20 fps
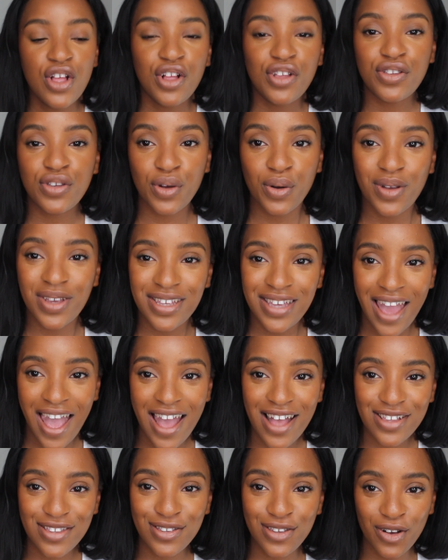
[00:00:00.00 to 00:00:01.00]
So
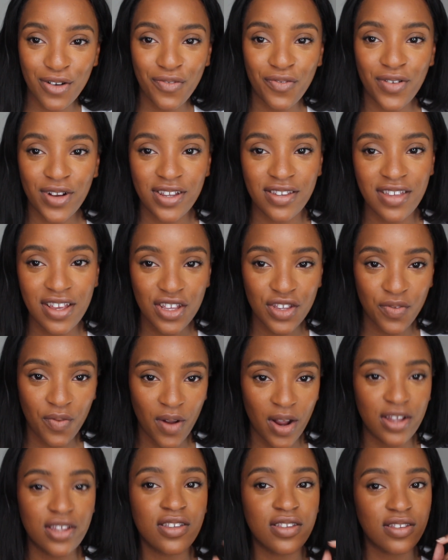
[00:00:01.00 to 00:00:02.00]
yeah, so first things
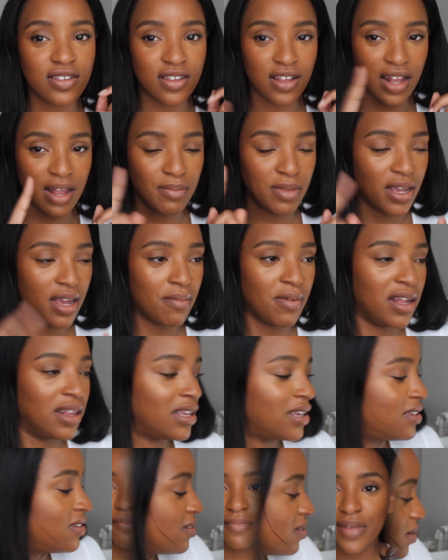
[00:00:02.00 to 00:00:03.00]
first, let me get my
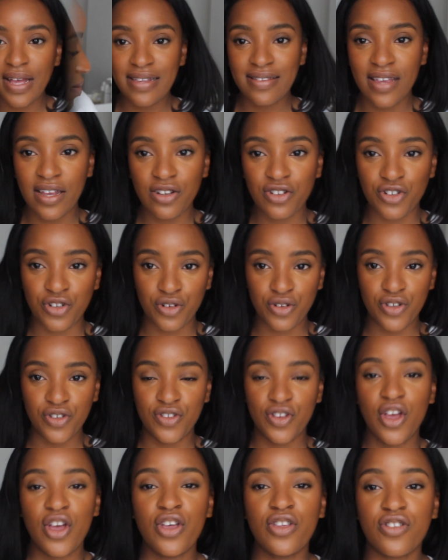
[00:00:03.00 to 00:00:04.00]
list.
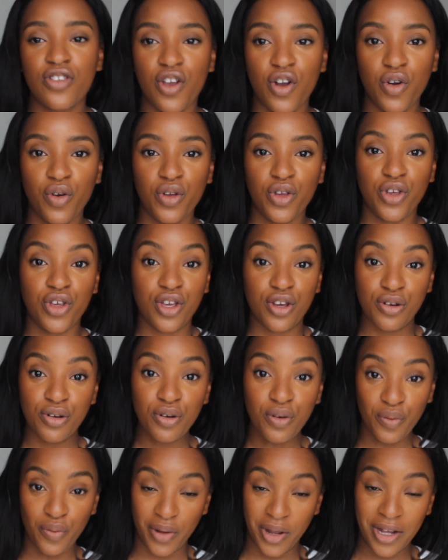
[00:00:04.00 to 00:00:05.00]
Essentials. So
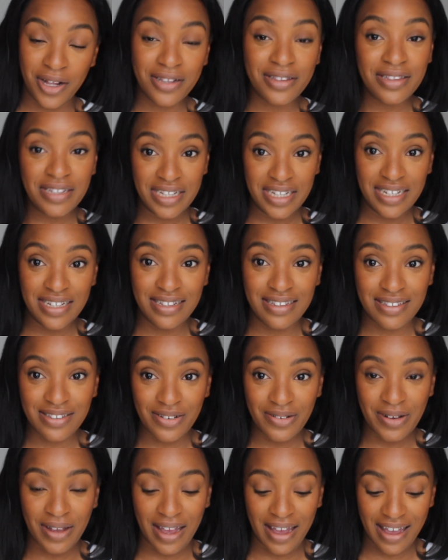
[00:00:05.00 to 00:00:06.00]
you will need,
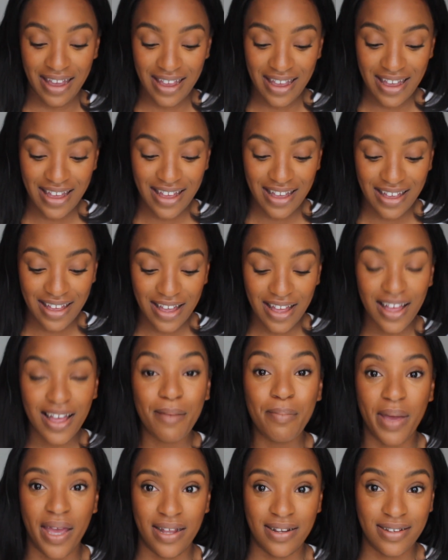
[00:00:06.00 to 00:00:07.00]
okay,
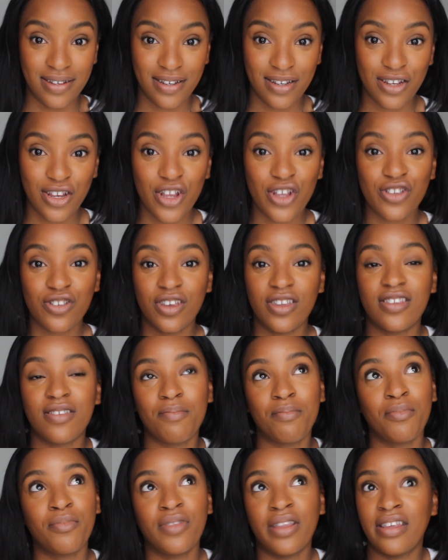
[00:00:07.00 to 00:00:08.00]
a bed. So
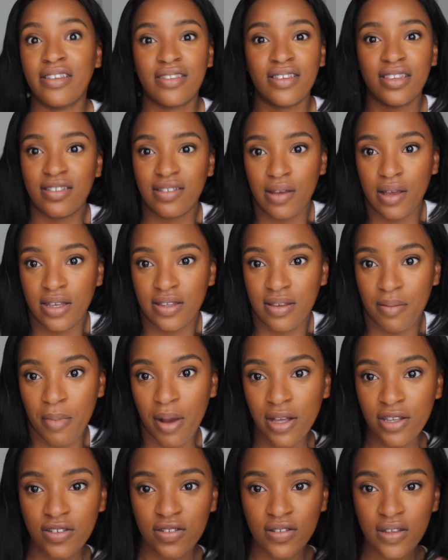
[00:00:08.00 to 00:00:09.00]
it's a
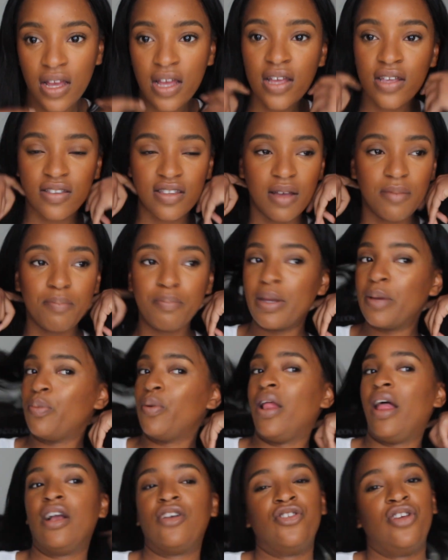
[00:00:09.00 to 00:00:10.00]
must. Some
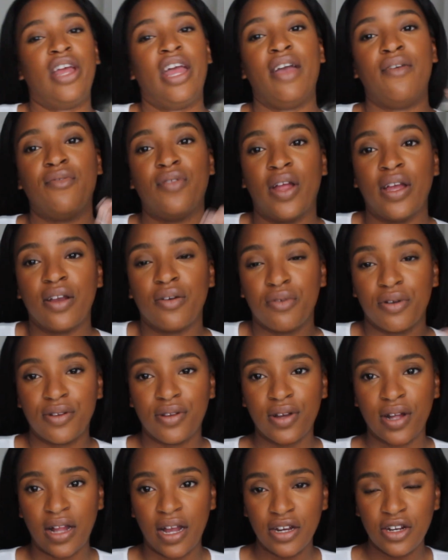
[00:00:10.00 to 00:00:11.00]
people actually have like
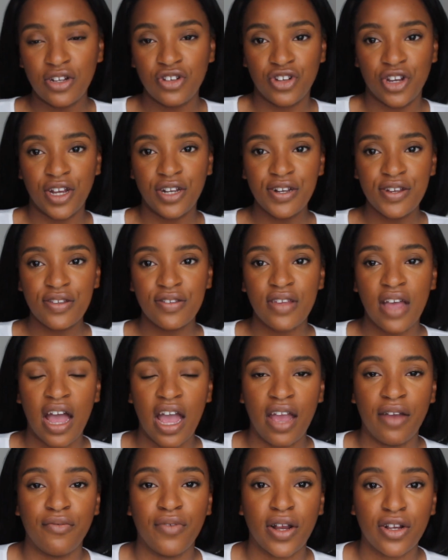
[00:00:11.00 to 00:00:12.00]
recliner chairs.
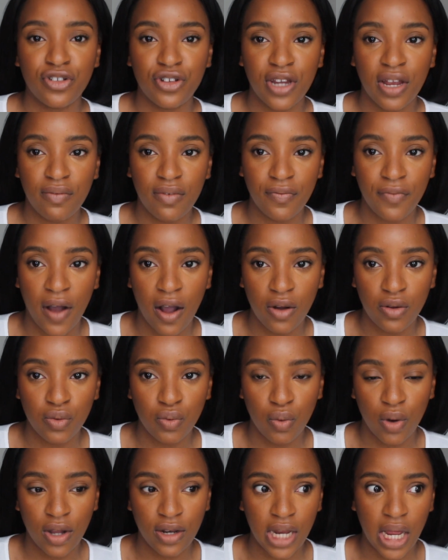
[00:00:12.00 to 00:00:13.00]
I've actually never
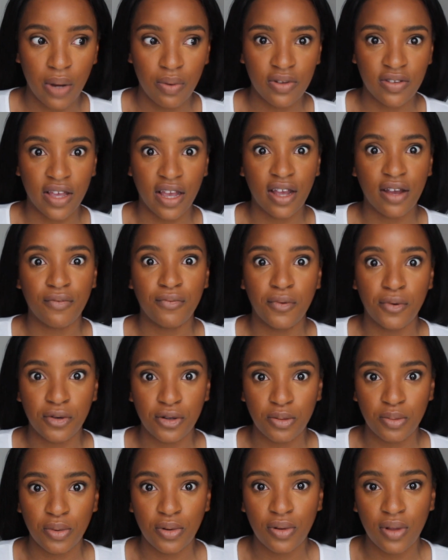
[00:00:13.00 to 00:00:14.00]
found one that was like
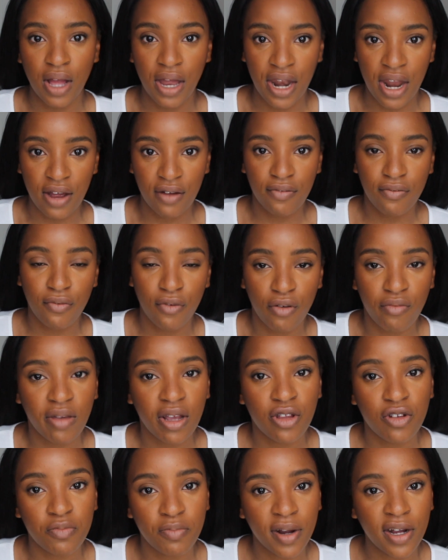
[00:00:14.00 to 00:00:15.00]
affordable enough for
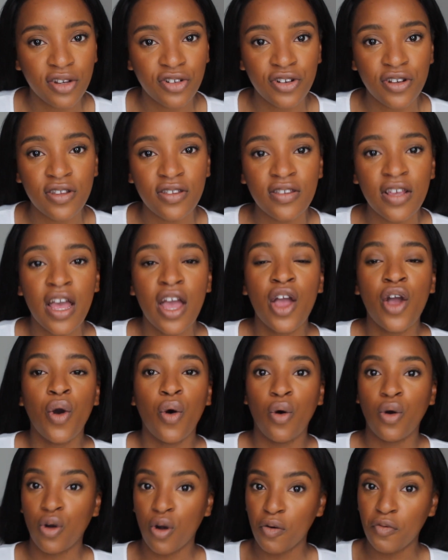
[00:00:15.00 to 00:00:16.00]
me to purchase
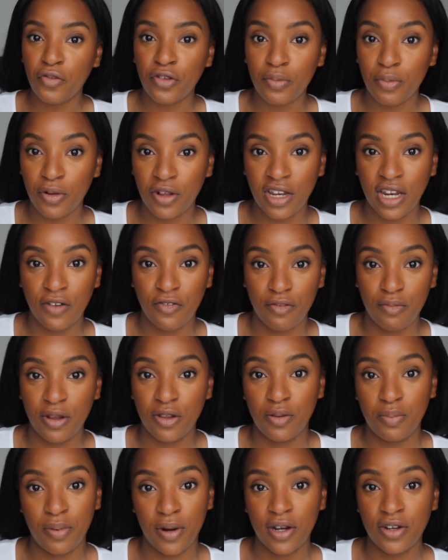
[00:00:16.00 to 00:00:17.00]
or comfortable enough for me
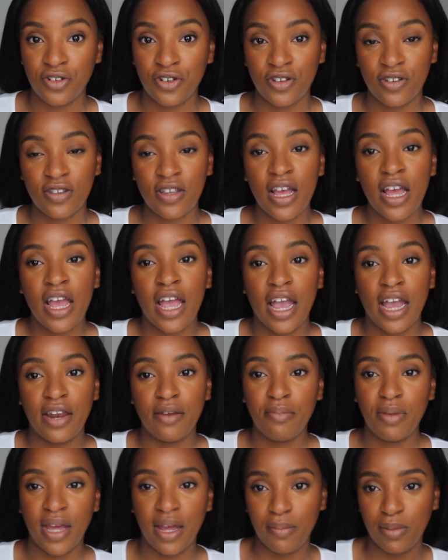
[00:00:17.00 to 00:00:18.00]
to purchase
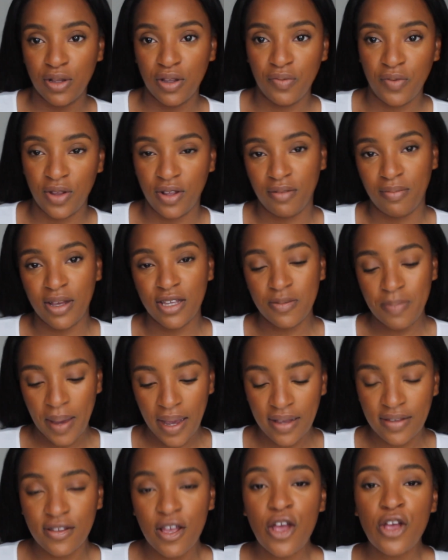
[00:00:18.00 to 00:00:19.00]
and be able to fit in my
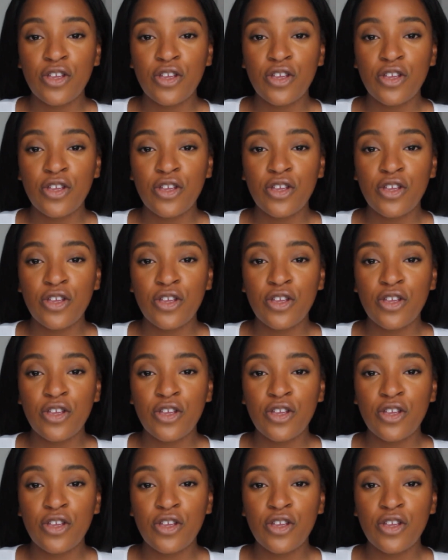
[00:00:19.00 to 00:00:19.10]
space.